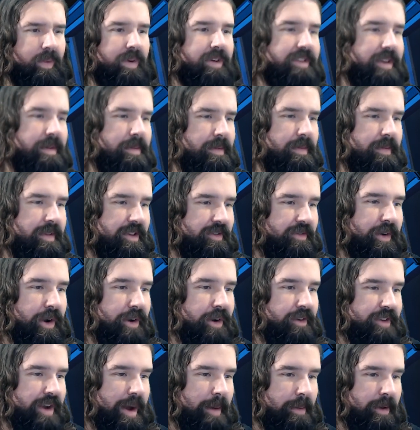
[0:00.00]
some of it's
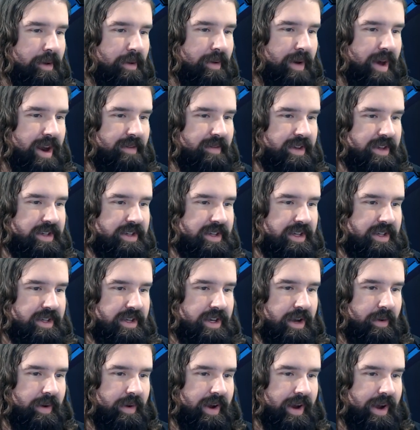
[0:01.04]
Photoshop, but a lot of it is just
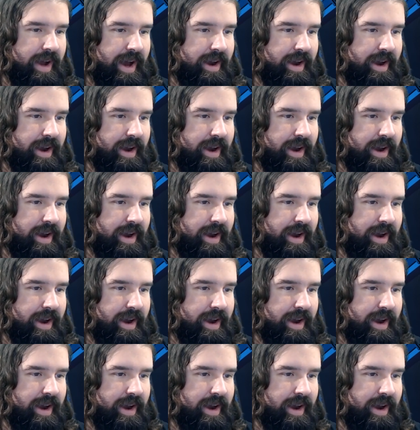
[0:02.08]
knowing